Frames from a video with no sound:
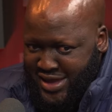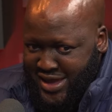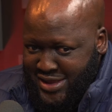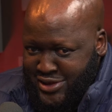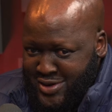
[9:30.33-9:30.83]

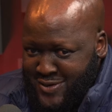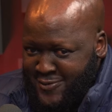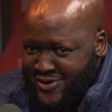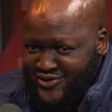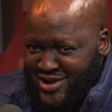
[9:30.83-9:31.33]
And, my
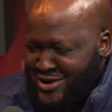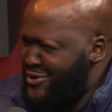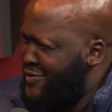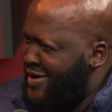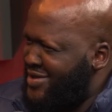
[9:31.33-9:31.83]
friends are like,
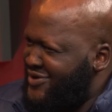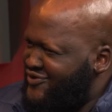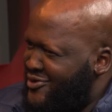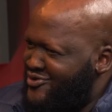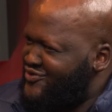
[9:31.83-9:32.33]
no, man, these
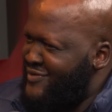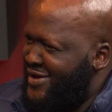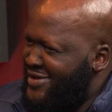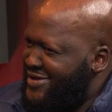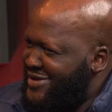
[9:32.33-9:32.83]
don't
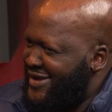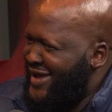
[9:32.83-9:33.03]
smell.